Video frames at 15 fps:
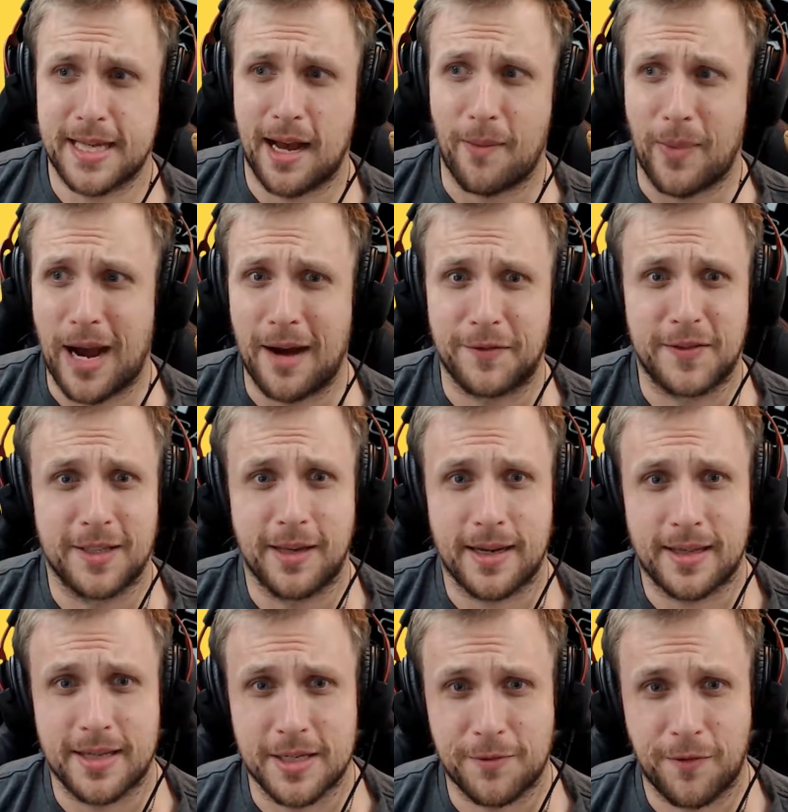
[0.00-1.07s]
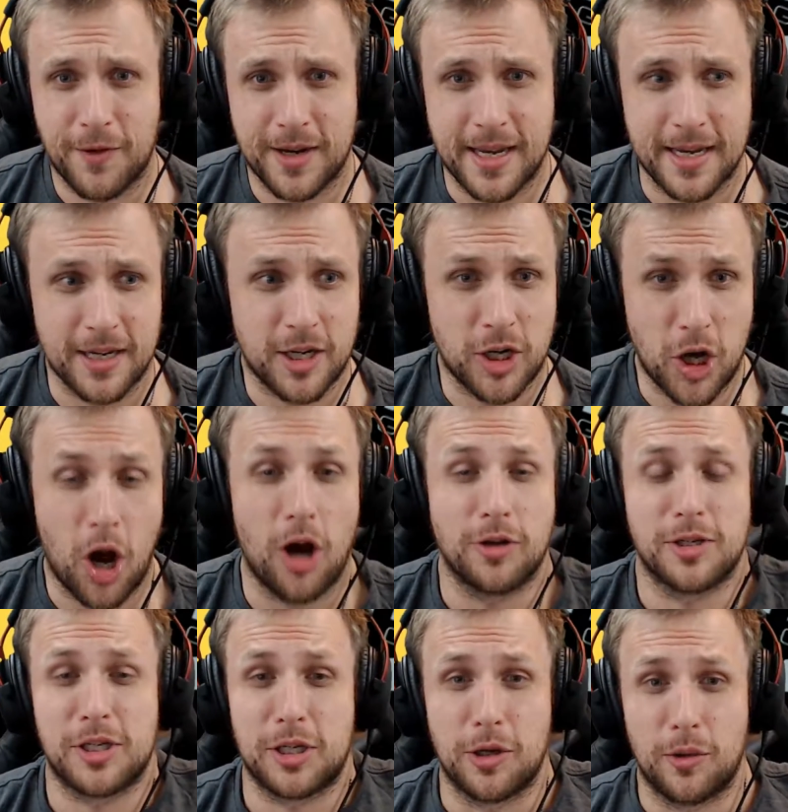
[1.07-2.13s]
up, after like this freaking
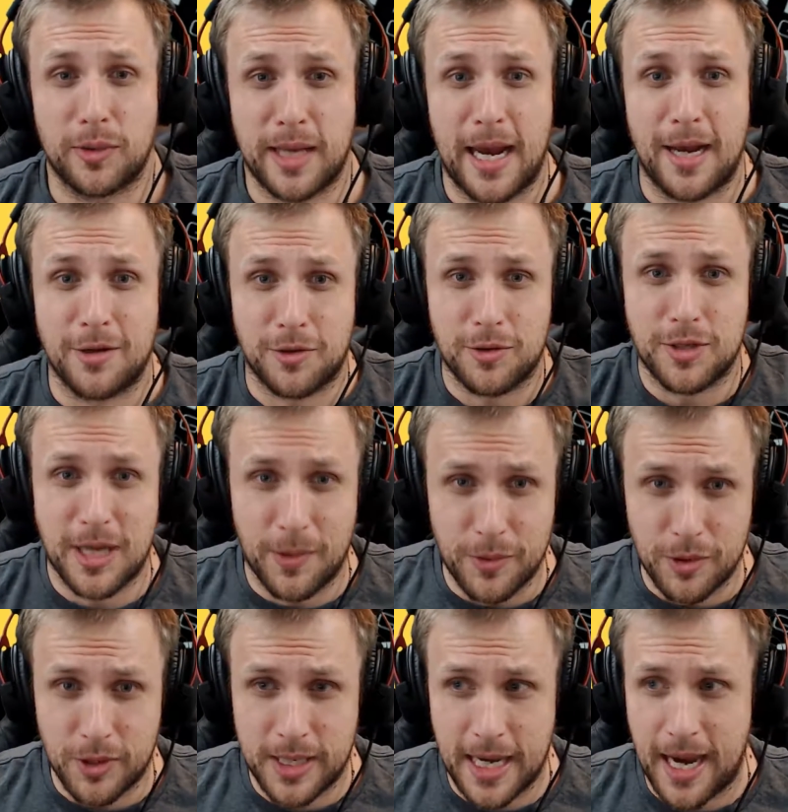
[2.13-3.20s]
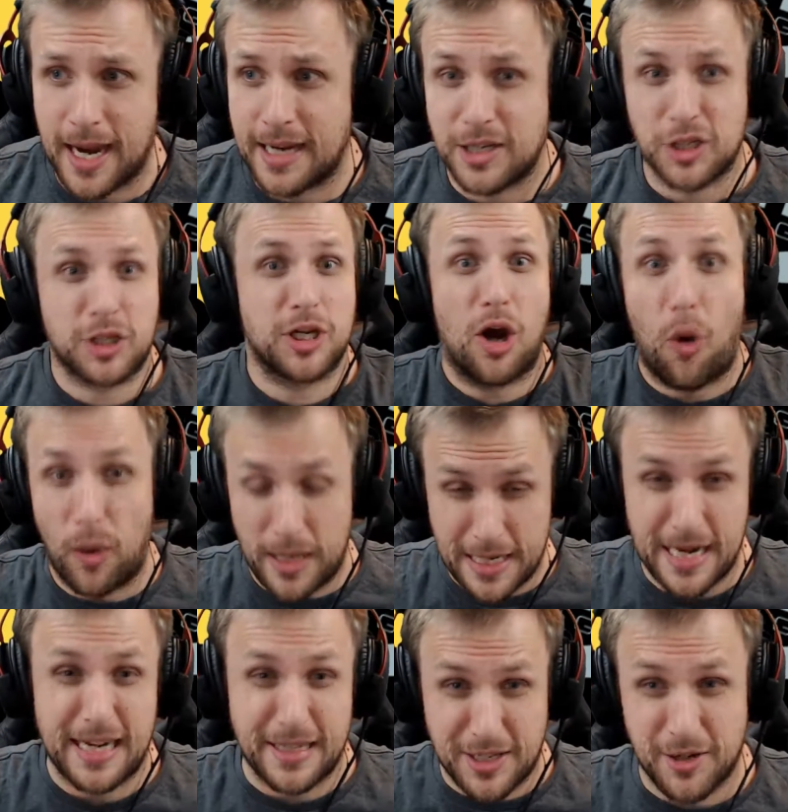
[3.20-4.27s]
concert with Andrew WK, just going
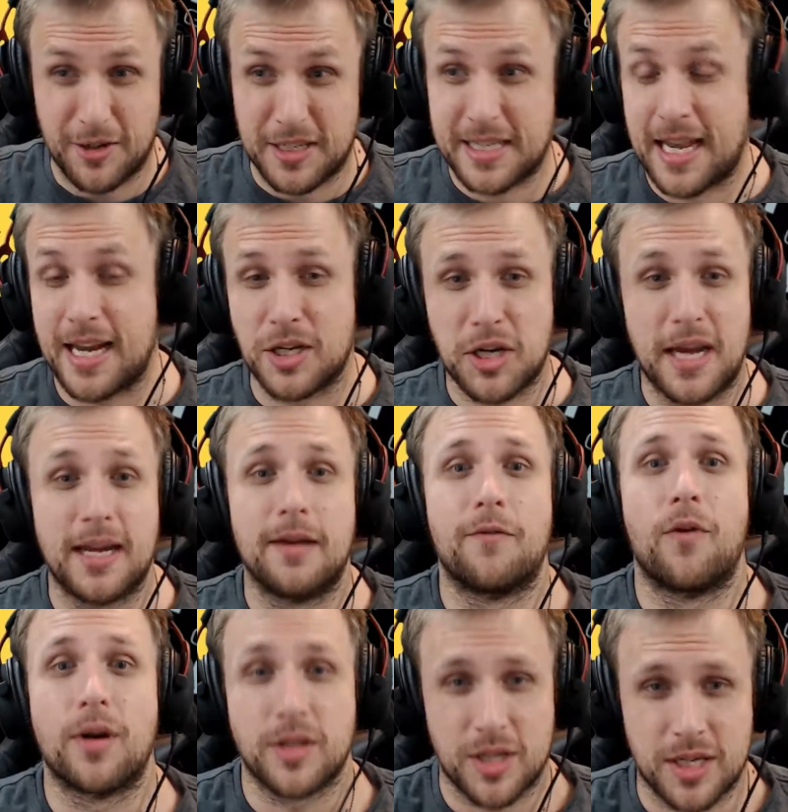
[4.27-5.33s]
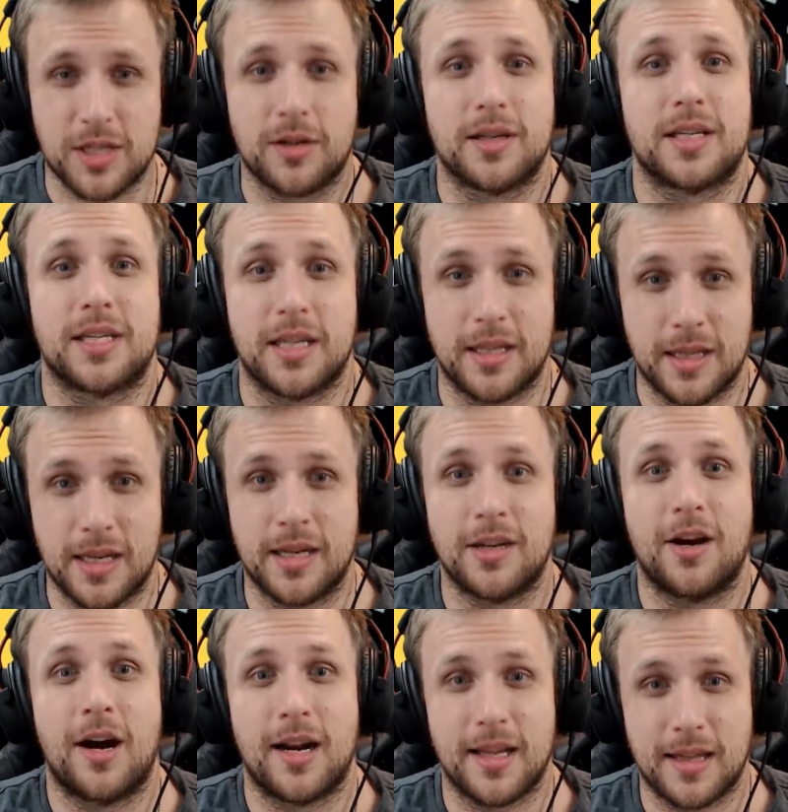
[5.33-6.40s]
nuts on stage, and everyone just sort of sitting there
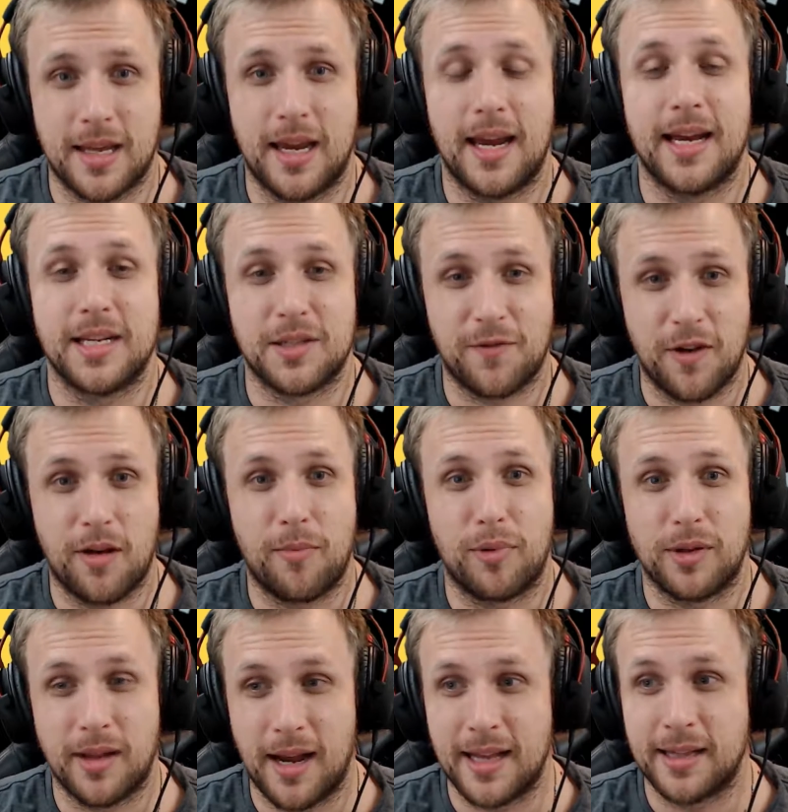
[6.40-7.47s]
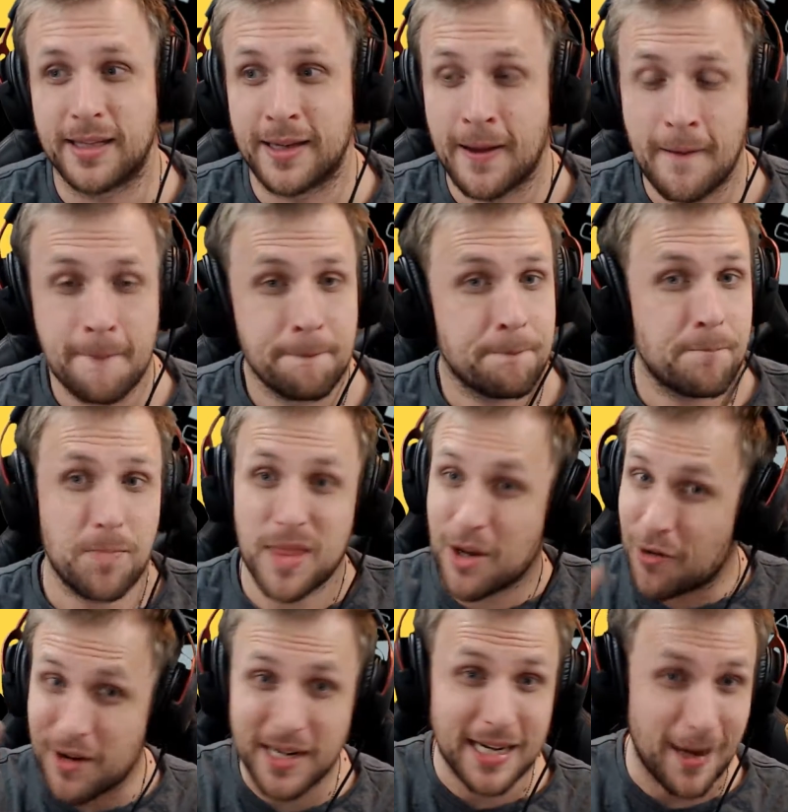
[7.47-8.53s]
nodding their heads very politely. There
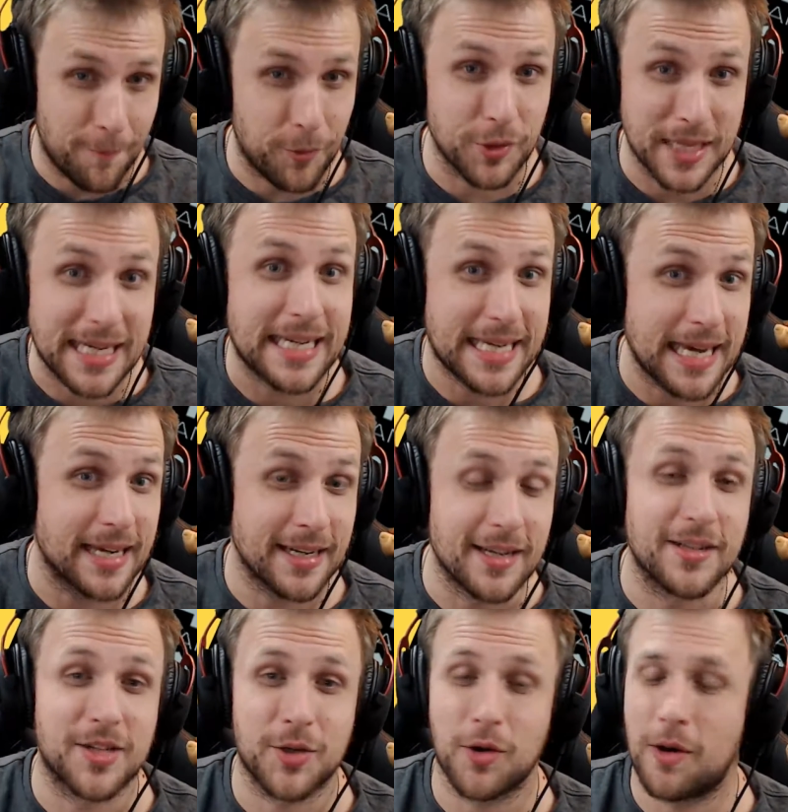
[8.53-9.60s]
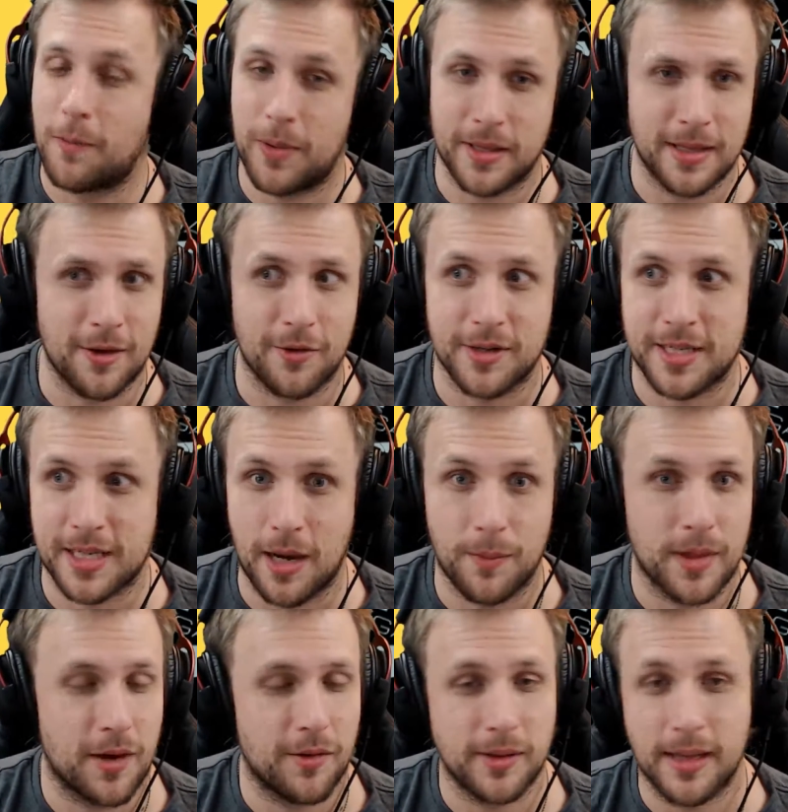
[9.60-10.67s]
were a couple there getting into it, but there were some
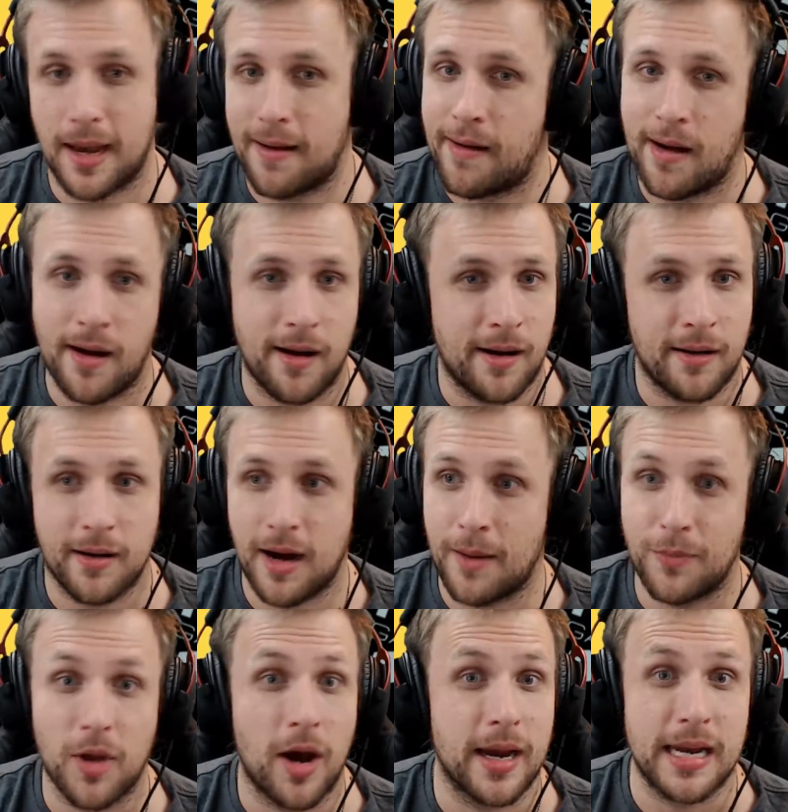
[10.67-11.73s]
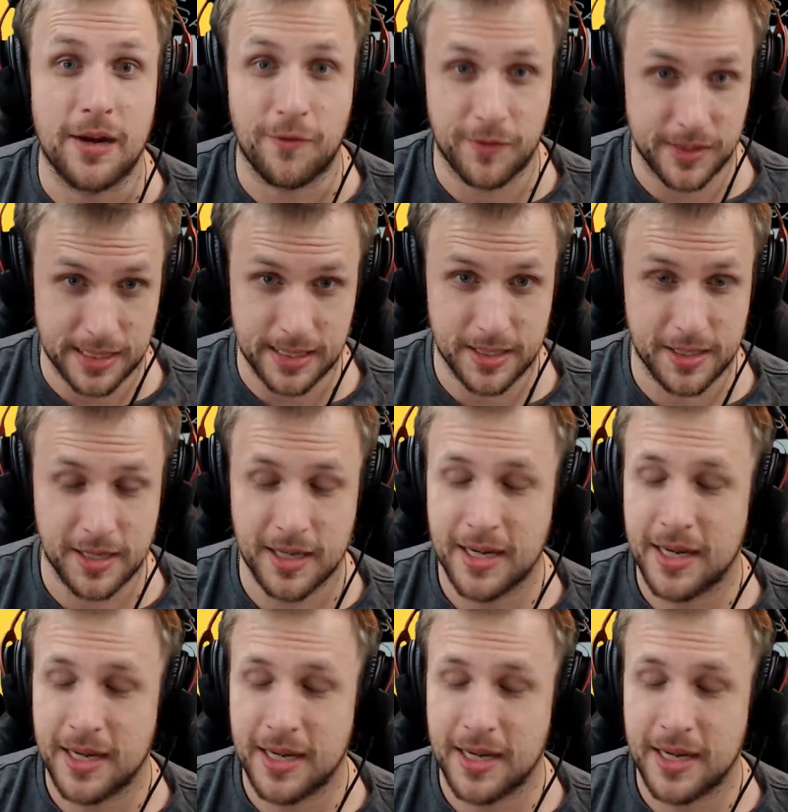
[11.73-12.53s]
that were like, I'm not here for this.